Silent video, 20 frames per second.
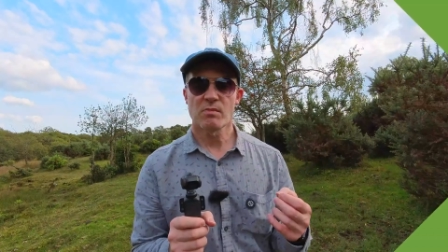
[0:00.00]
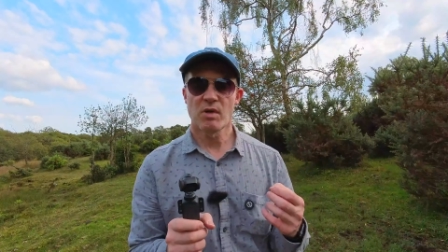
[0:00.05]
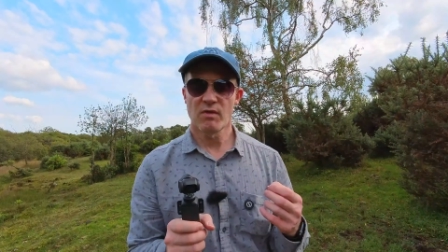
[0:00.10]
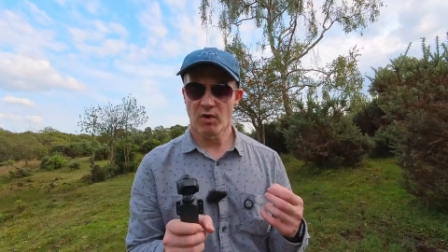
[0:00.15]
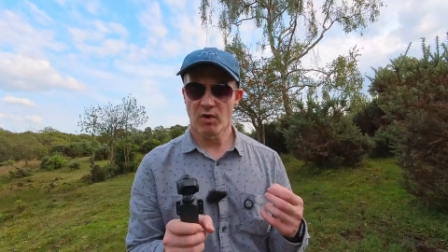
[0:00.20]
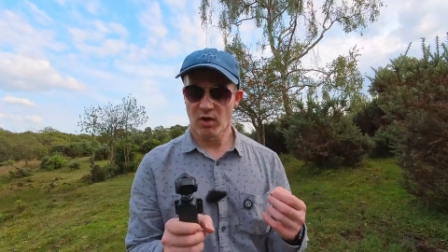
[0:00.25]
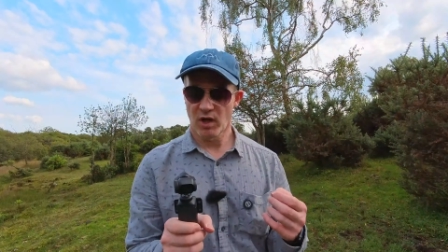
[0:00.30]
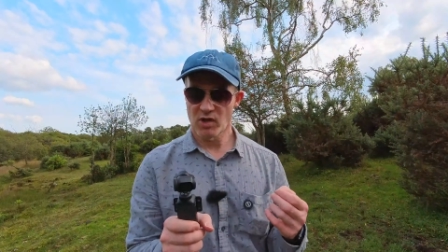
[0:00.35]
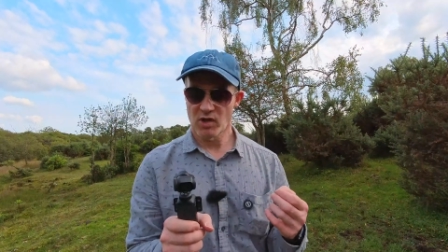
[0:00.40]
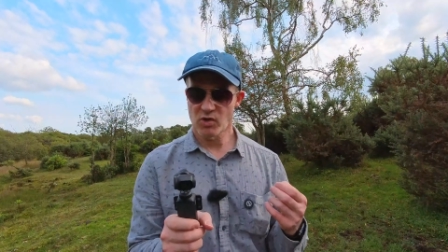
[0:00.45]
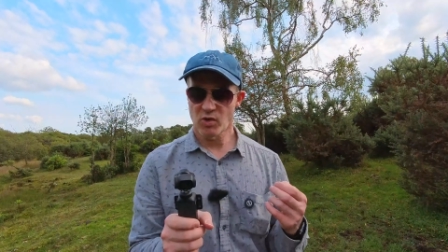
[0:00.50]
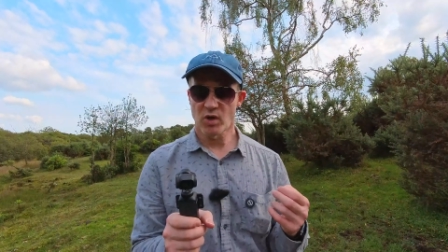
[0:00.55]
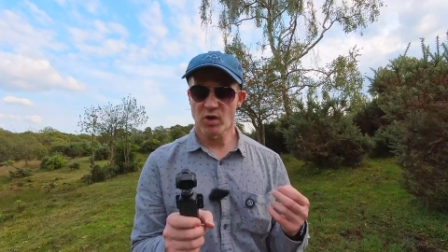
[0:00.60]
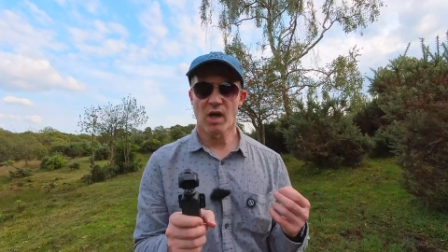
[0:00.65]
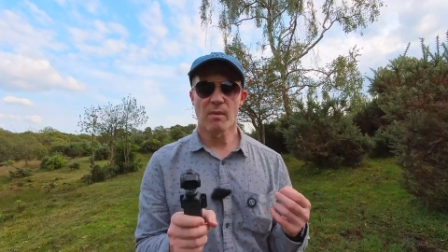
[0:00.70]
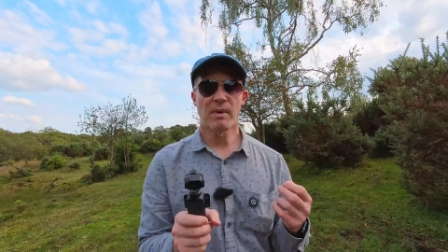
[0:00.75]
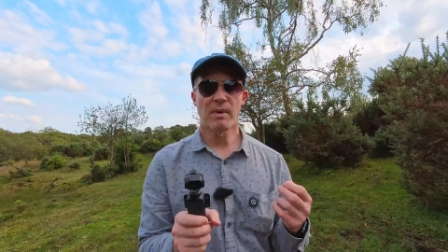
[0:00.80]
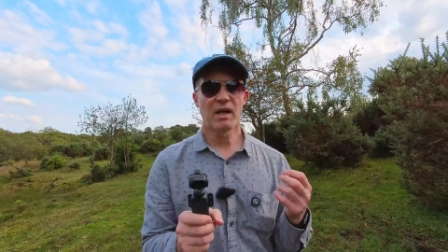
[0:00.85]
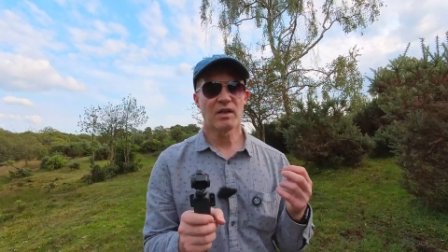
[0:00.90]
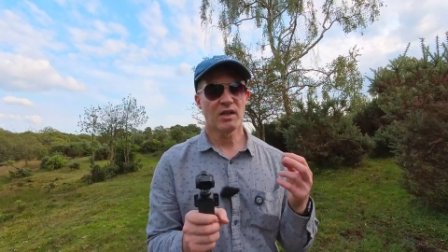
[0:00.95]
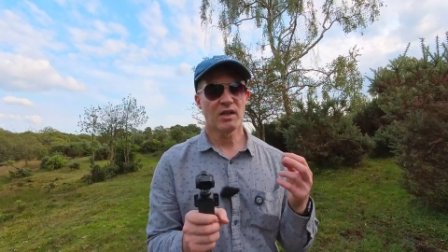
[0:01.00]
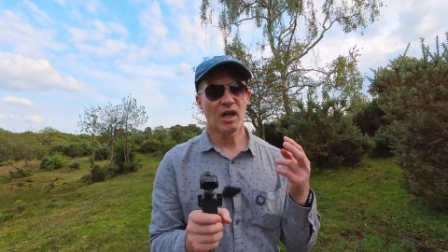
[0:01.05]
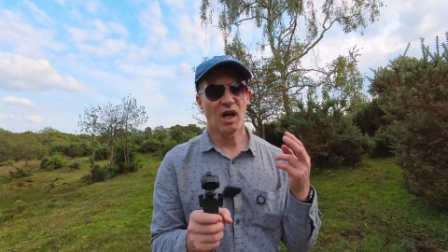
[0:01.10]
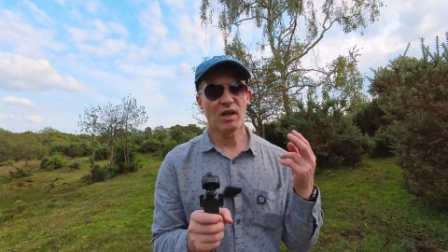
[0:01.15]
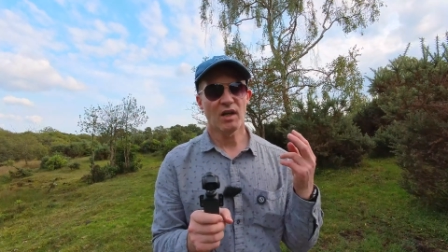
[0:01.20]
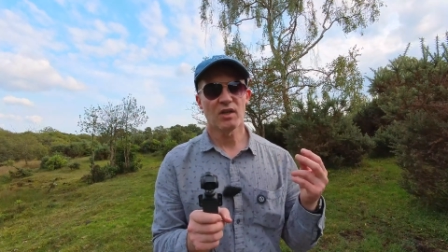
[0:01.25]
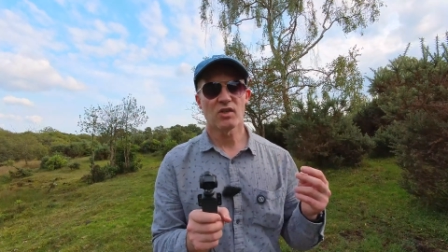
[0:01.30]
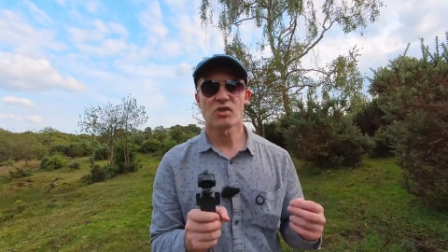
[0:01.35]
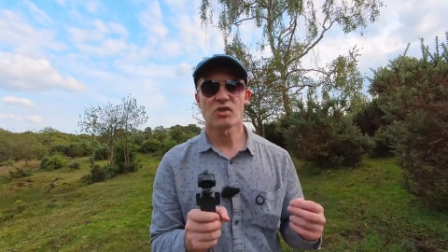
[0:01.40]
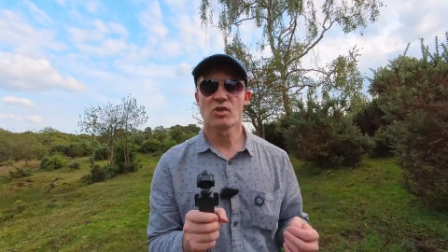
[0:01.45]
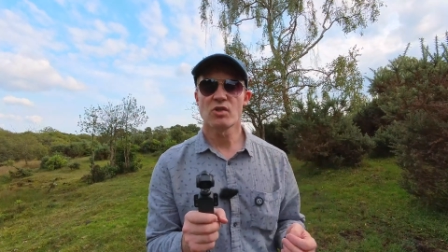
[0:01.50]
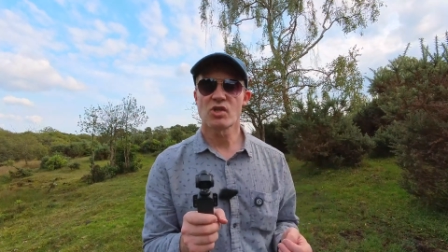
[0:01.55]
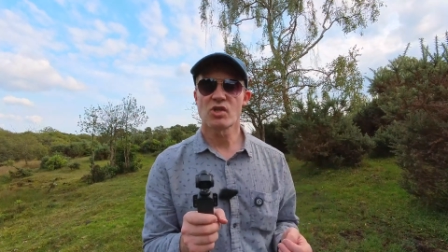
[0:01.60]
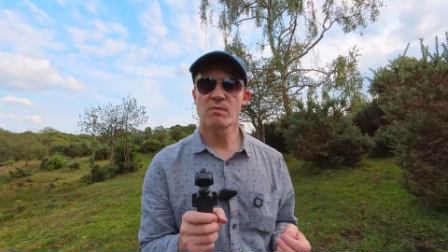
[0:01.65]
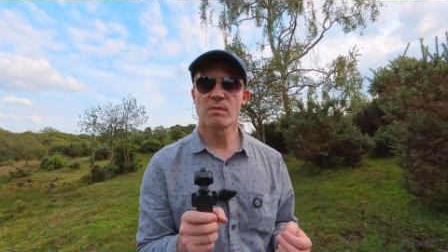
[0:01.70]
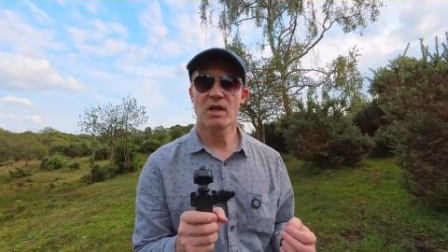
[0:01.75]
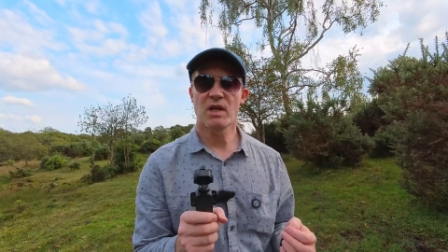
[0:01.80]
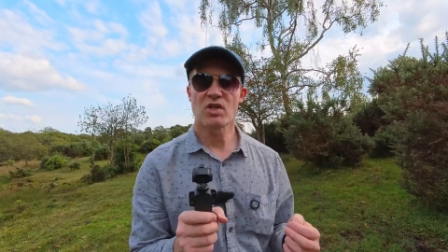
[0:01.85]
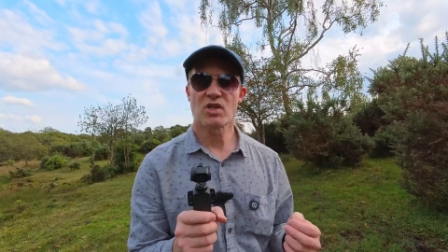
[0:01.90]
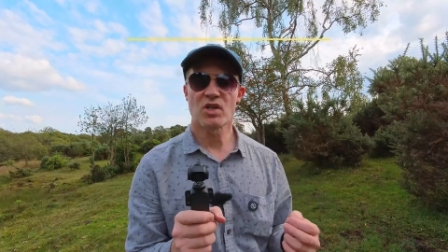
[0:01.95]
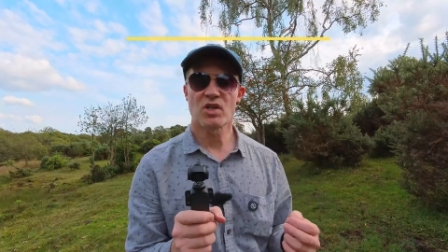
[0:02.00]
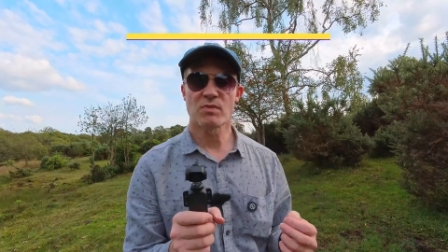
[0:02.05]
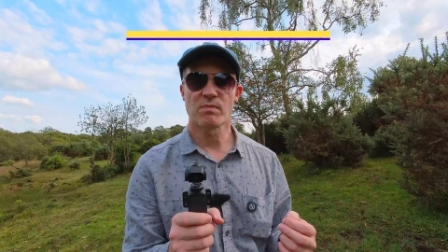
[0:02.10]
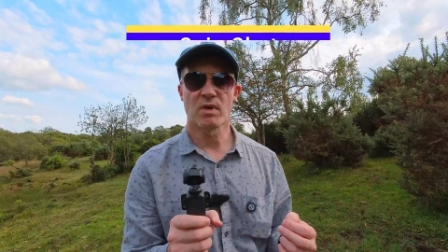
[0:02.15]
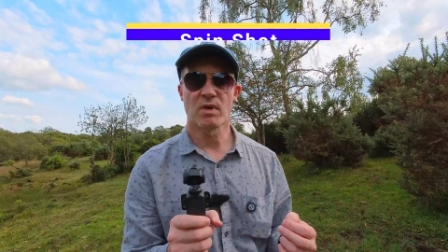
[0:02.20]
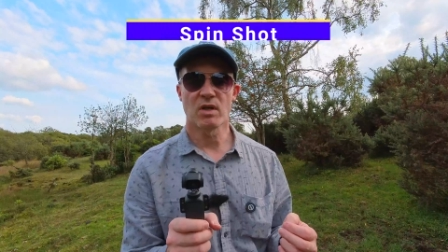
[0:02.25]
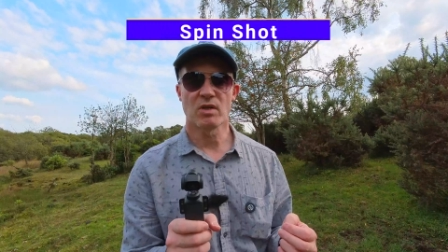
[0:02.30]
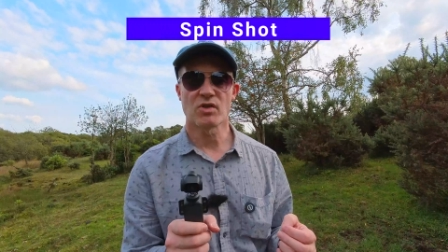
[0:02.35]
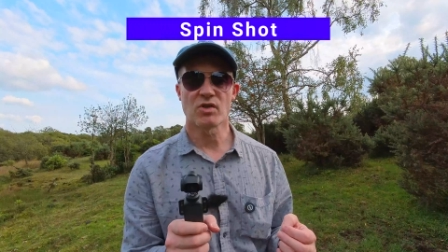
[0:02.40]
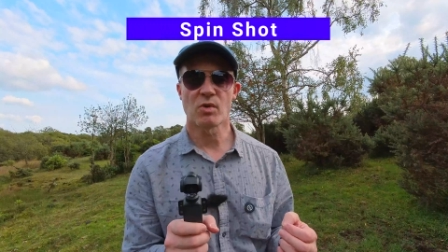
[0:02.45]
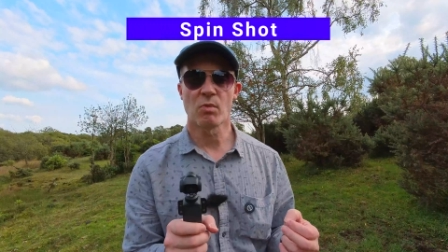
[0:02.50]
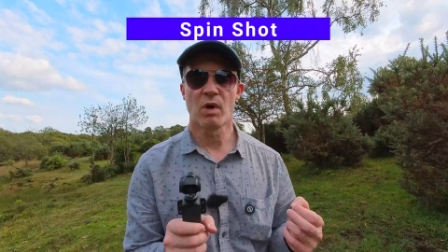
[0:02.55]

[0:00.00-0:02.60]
now move on and talk about the other two specialist modes.